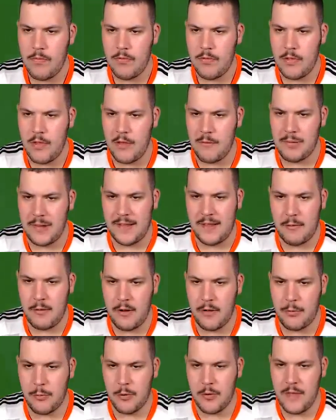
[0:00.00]
They've played that
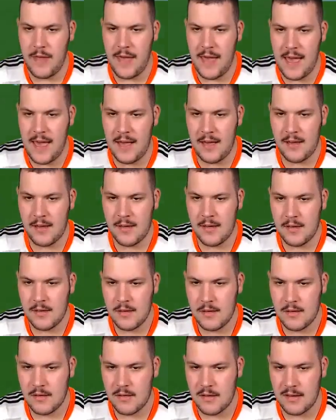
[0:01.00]
one through there.
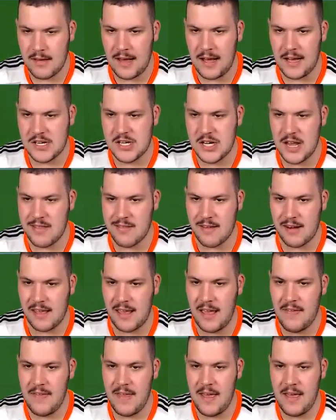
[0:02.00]
Kakarche's going to
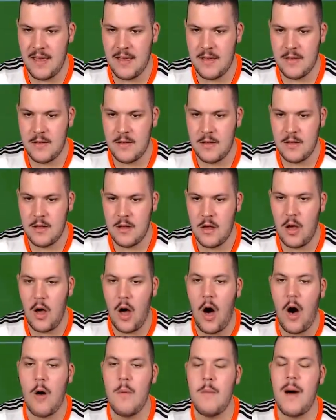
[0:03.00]
get there.
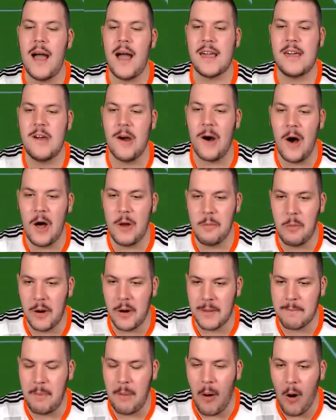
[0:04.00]
Oh my god, what
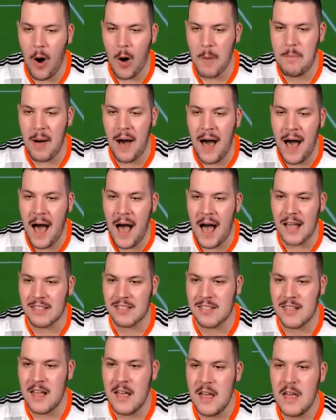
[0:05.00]
a poor
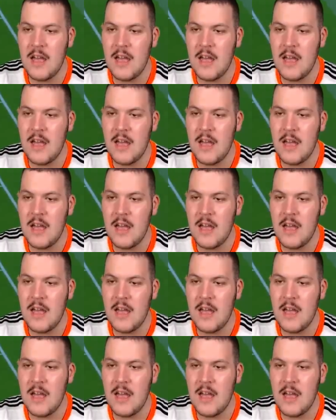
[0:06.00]
pass!